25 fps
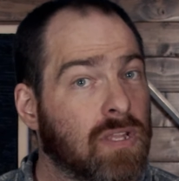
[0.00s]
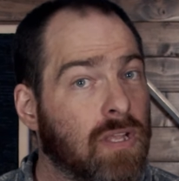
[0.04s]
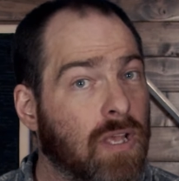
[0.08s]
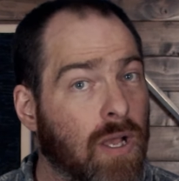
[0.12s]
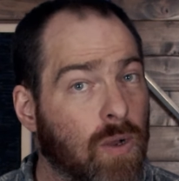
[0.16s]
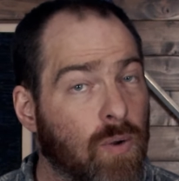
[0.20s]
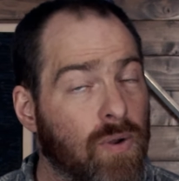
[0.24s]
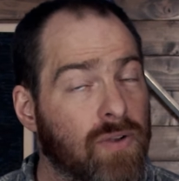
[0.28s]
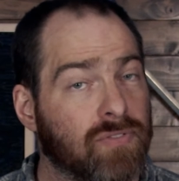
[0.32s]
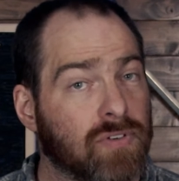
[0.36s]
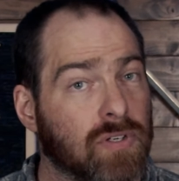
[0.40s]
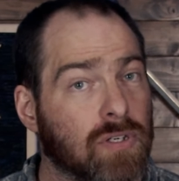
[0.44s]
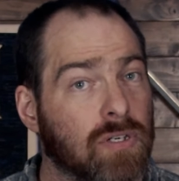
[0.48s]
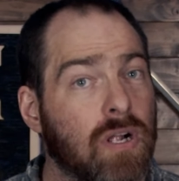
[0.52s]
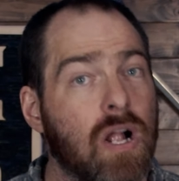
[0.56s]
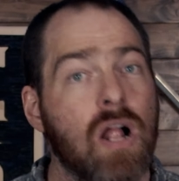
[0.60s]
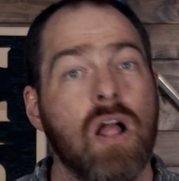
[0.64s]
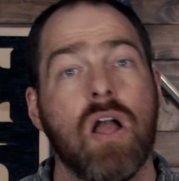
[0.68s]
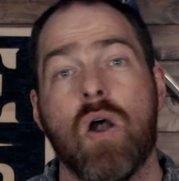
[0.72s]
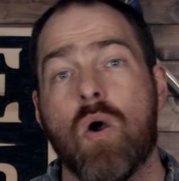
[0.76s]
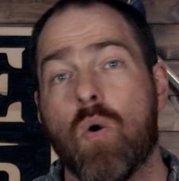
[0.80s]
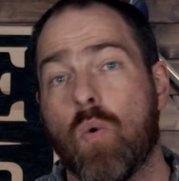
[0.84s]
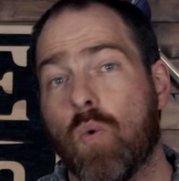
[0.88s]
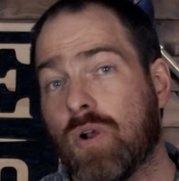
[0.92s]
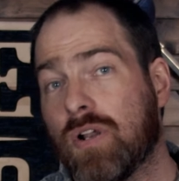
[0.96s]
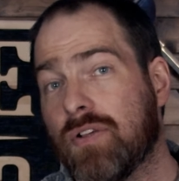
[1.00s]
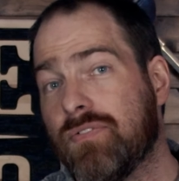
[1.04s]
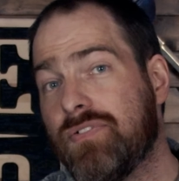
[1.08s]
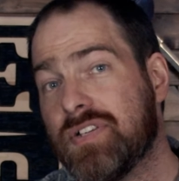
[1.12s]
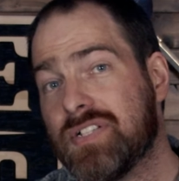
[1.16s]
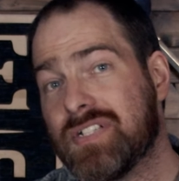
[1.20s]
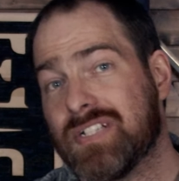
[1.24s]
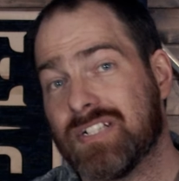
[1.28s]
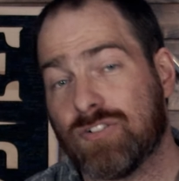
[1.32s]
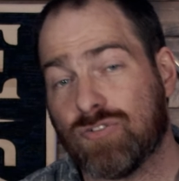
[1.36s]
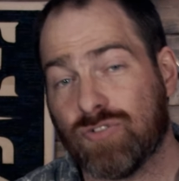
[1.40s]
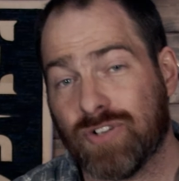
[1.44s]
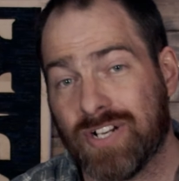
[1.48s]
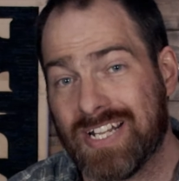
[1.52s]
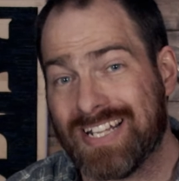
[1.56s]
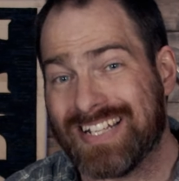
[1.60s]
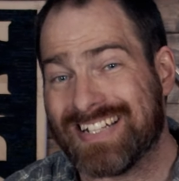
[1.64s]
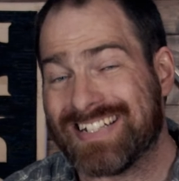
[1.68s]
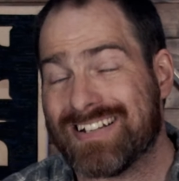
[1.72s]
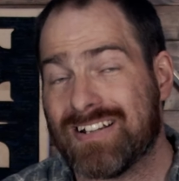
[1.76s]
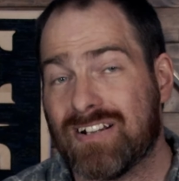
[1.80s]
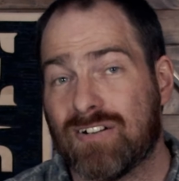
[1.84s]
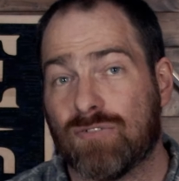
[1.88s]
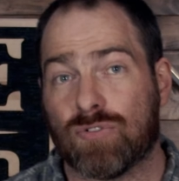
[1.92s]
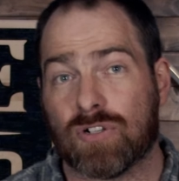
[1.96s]
However, one of his
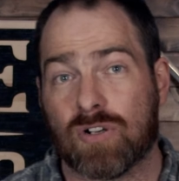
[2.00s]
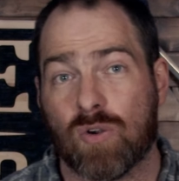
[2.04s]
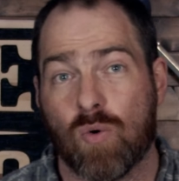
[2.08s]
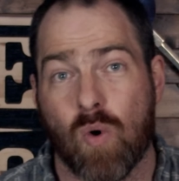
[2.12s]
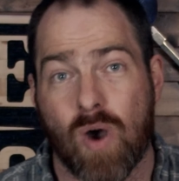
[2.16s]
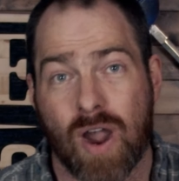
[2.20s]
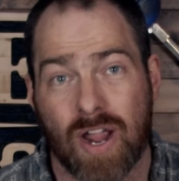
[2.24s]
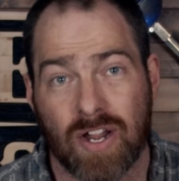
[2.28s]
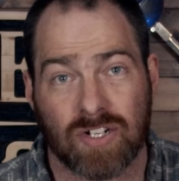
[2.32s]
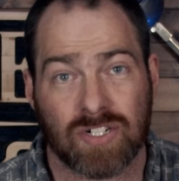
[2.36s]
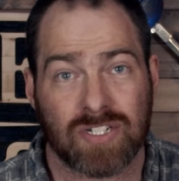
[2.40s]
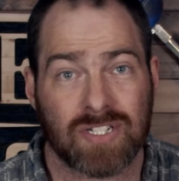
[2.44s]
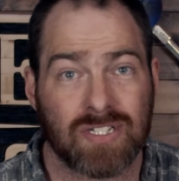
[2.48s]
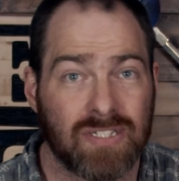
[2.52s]
ingredients requires